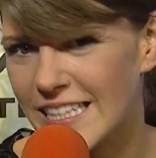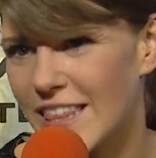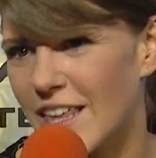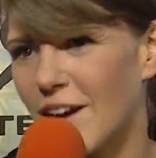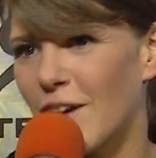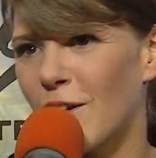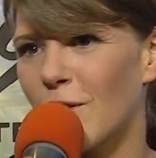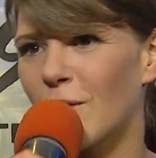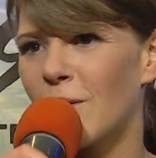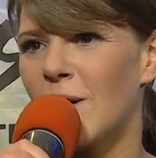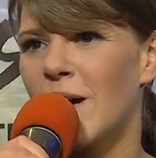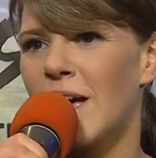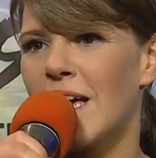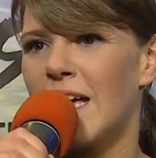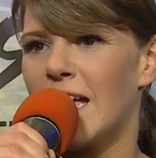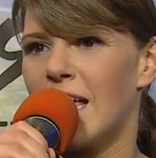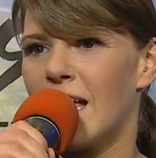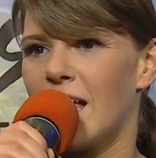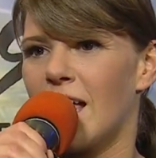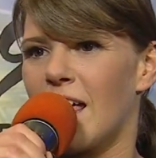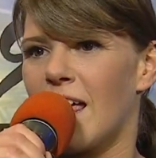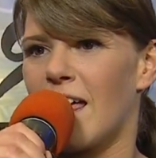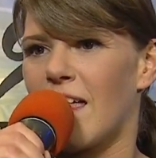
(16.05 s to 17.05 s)
There,
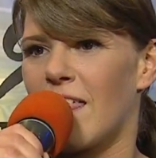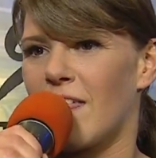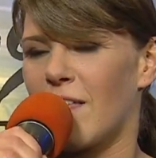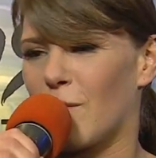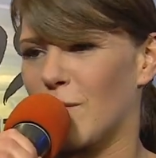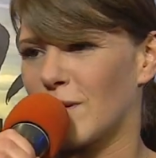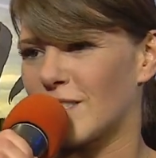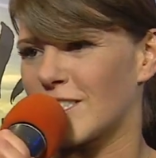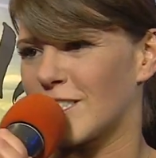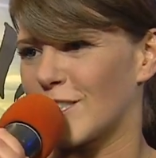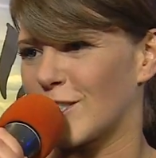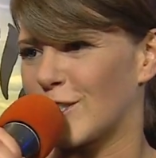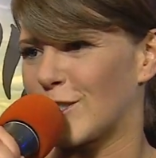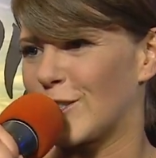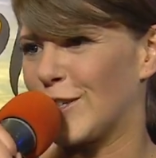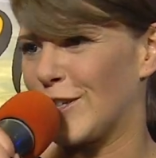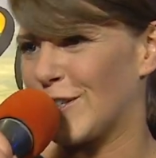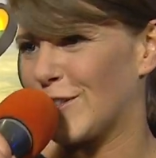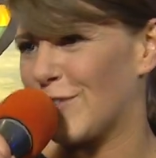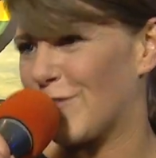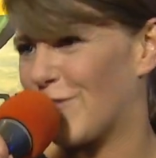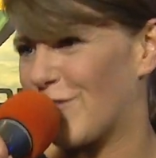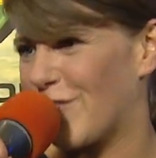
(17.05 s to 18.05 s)
there was a
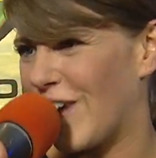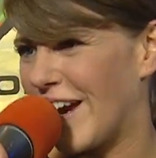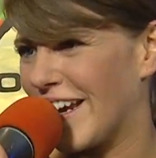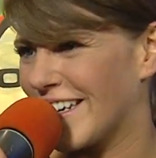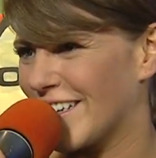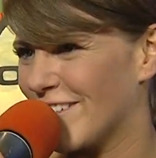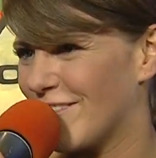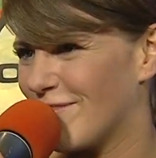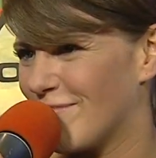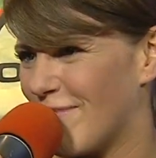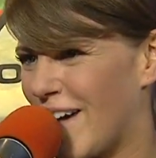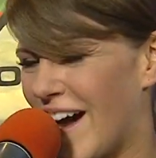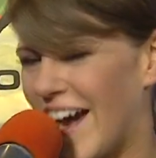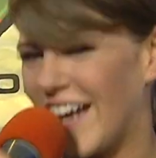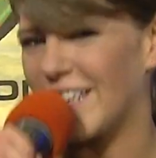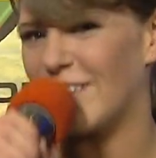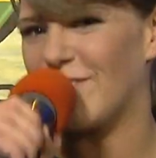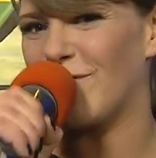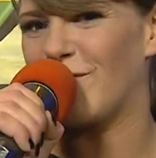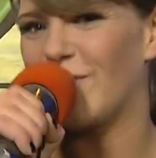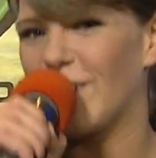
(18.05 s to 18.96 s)
good friend of mine,